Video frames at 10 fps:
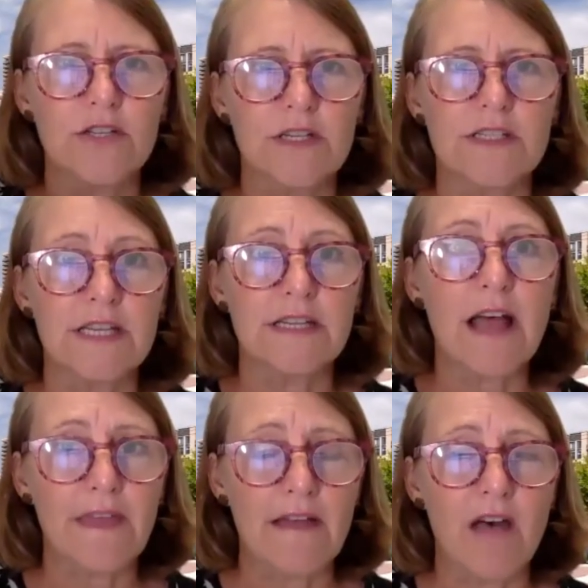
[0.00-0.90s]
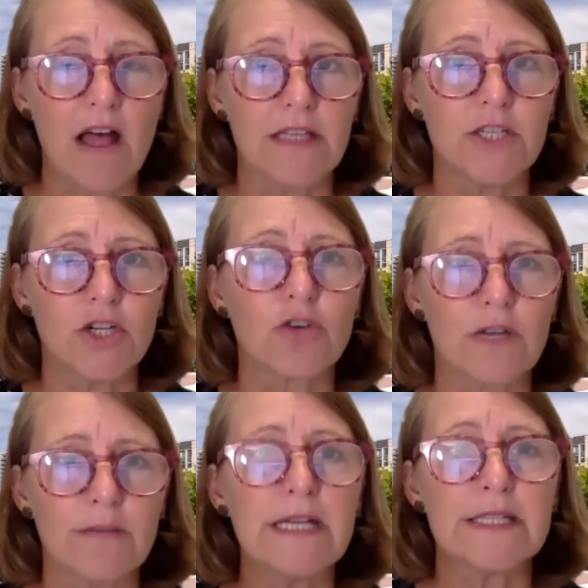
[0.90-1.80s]
to send out that volunteer
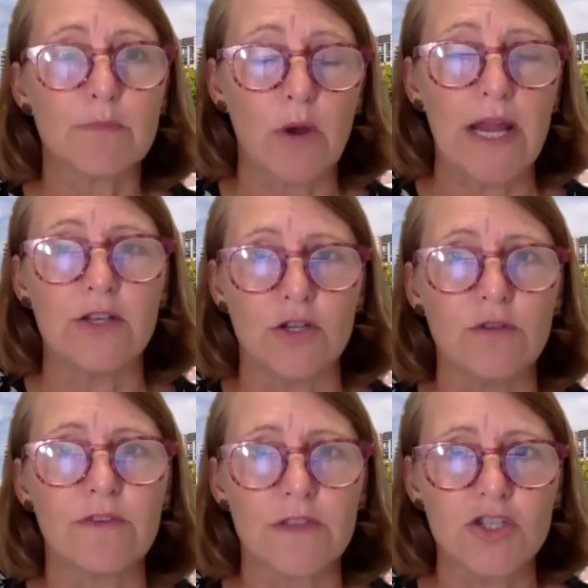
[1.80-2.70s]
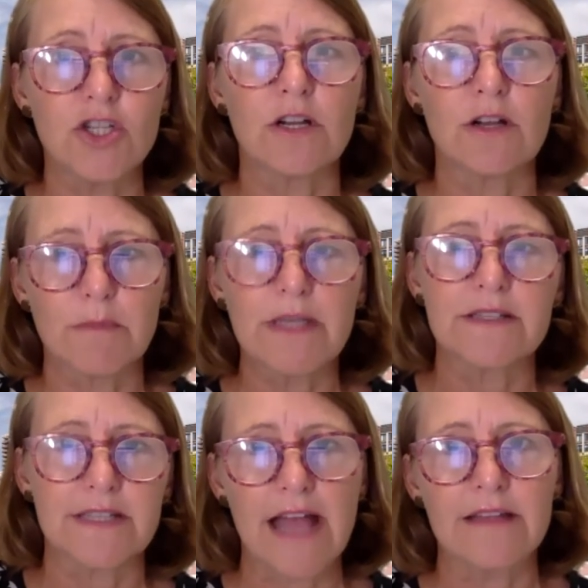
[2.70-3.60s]
agreement. It's brand new for this year
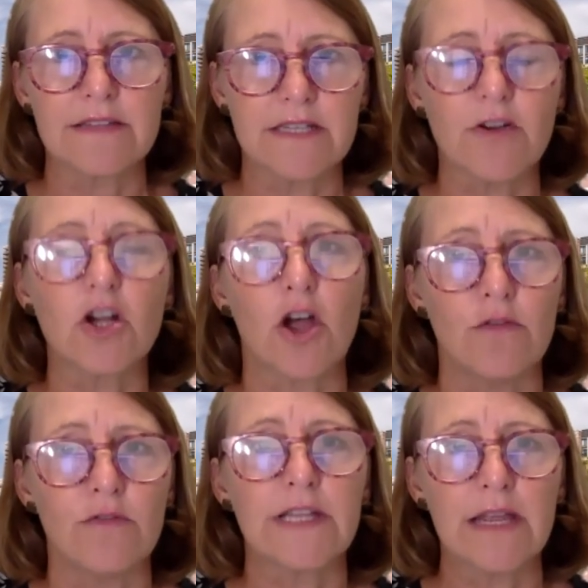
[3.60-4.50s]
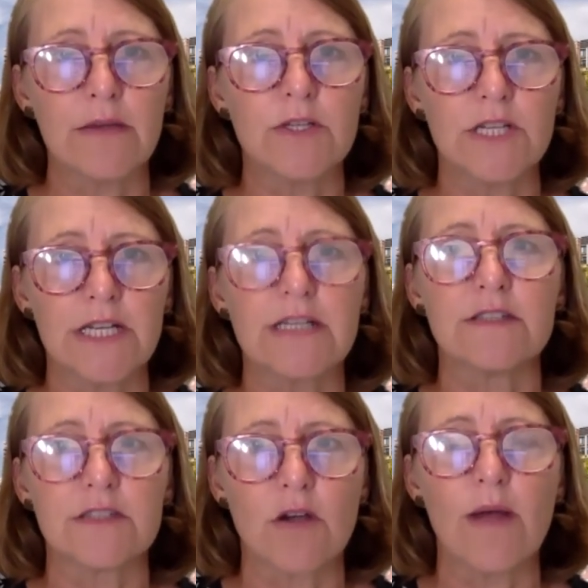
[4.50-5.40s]
because it has a different COVID language in it.
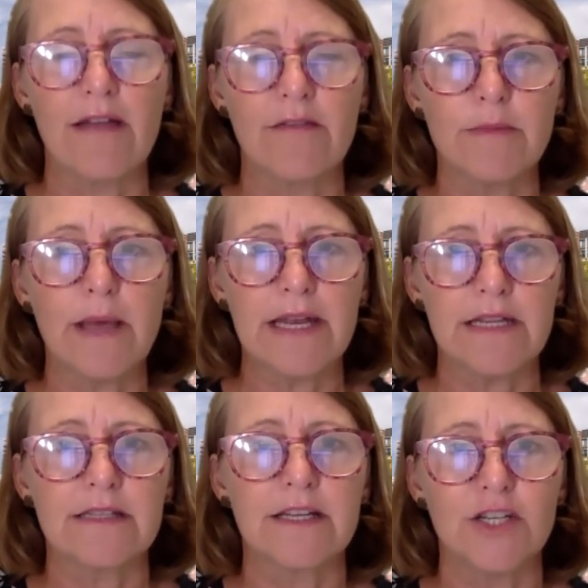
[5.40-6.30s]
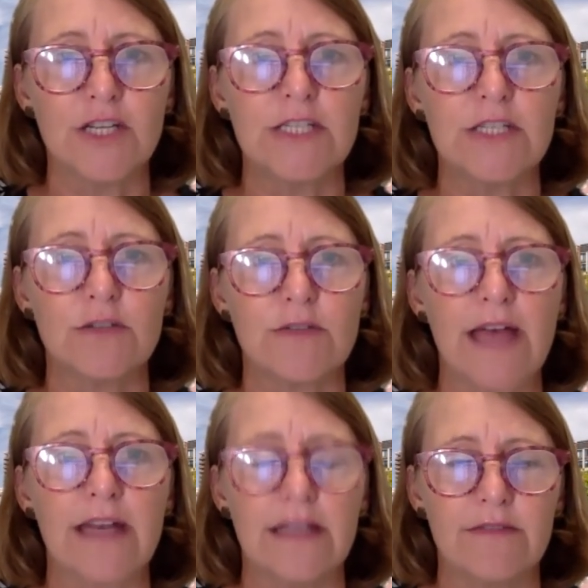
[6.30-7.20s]
And so everybody's going to need to do
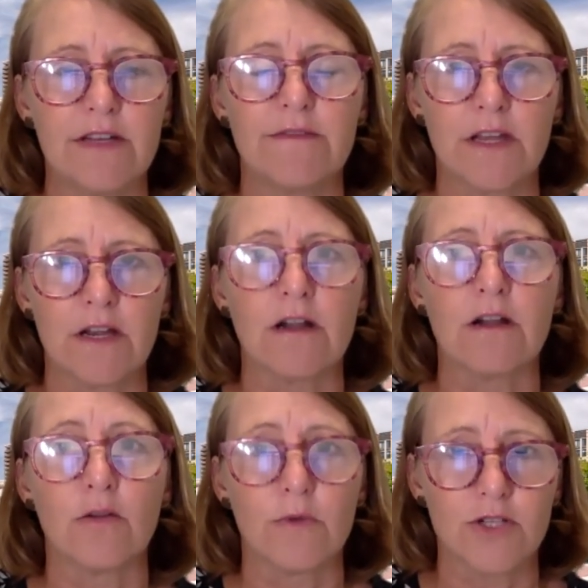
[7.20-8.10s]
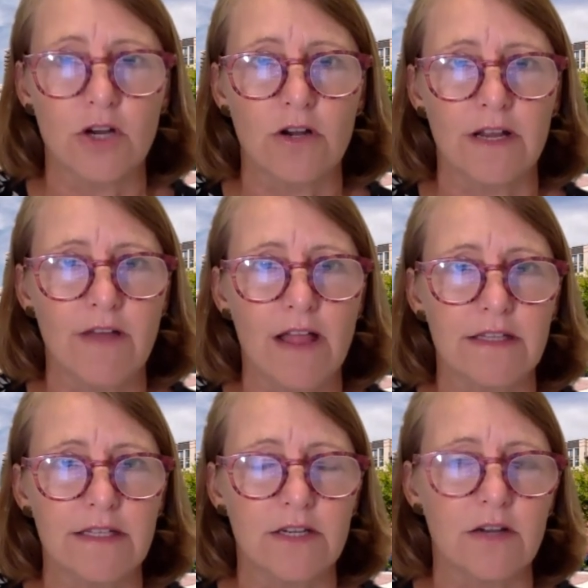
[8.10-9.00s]
that, even if they're a returning
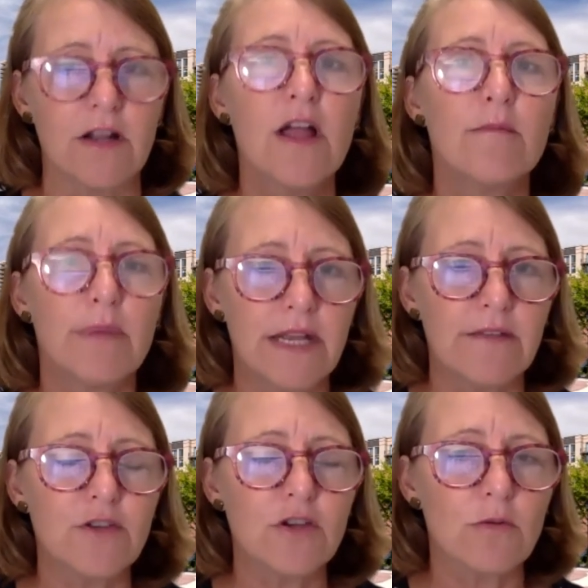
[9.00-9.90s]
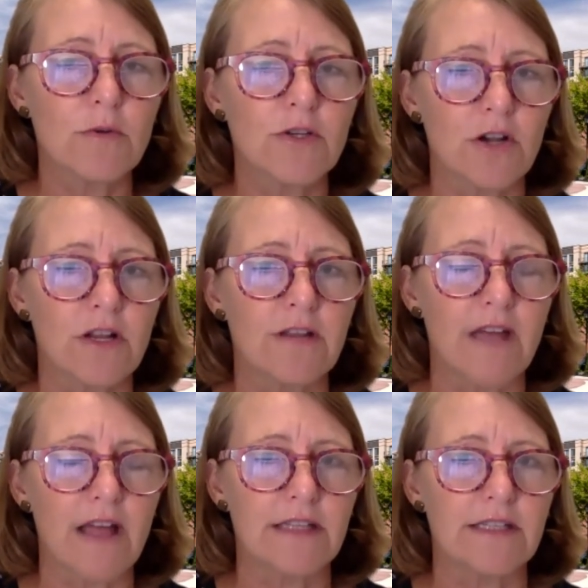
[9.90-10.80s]
volunteer. But if you're a returning
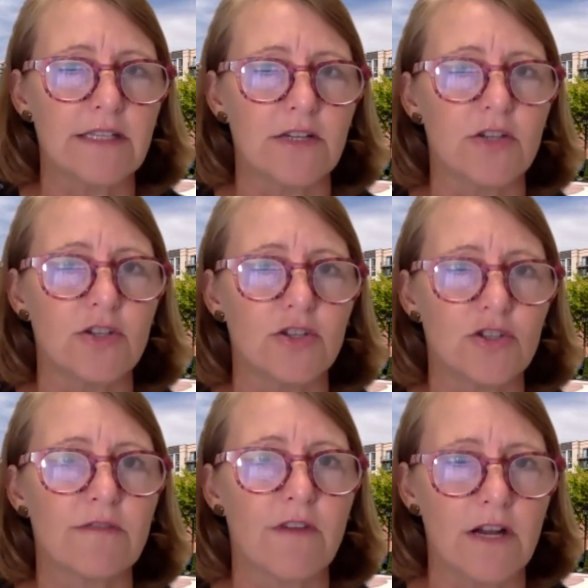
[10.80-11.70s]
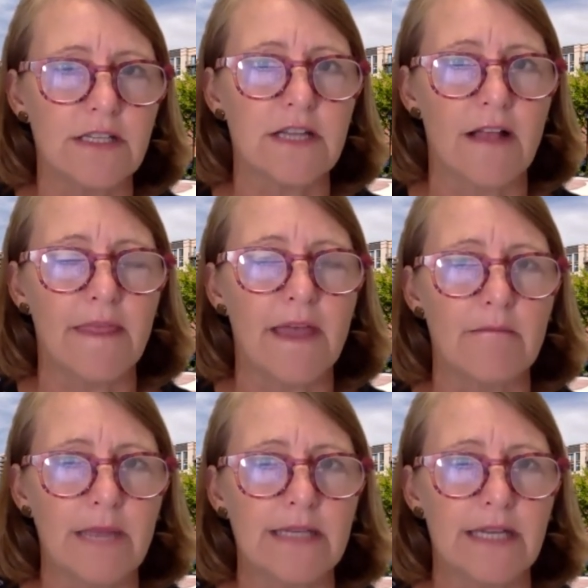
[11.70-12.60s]
volunteer, you should have already done that
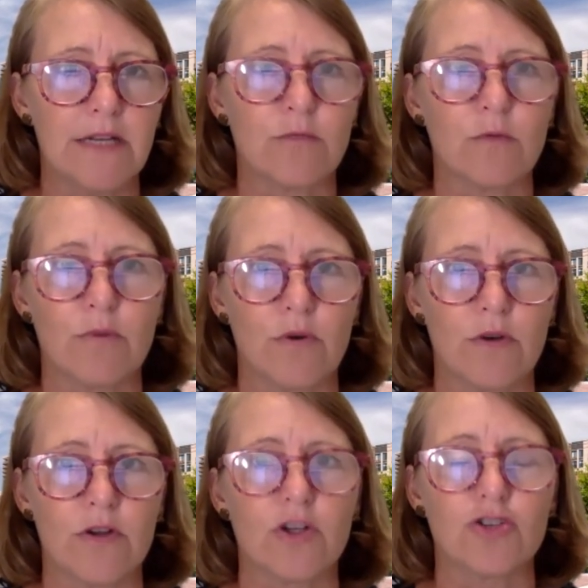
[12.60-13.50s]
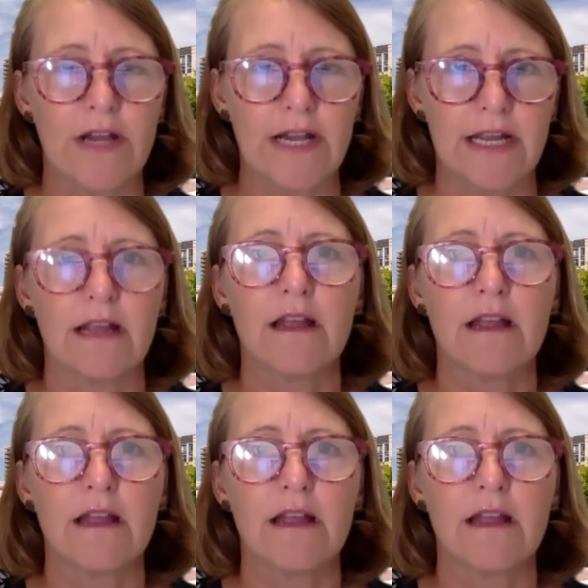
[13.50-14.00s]
mandated reporter training.